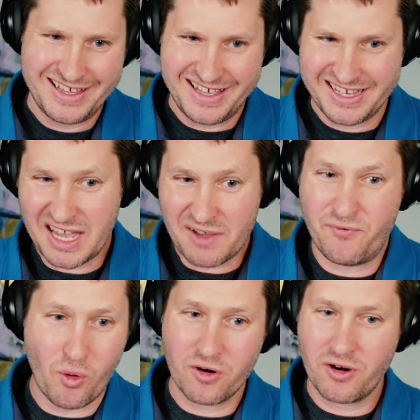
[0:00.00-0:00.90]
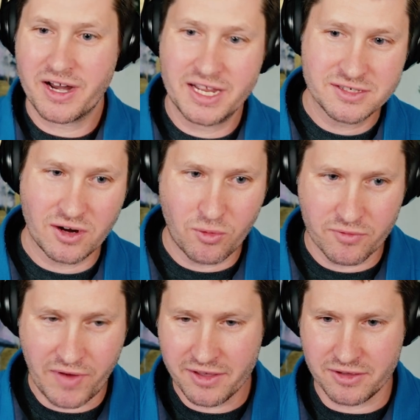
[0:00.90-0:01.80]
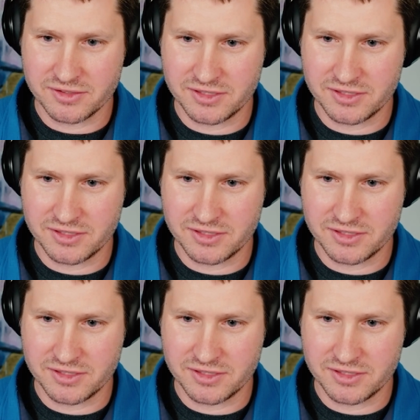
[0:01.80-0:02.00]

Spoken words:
is that for or against our core values?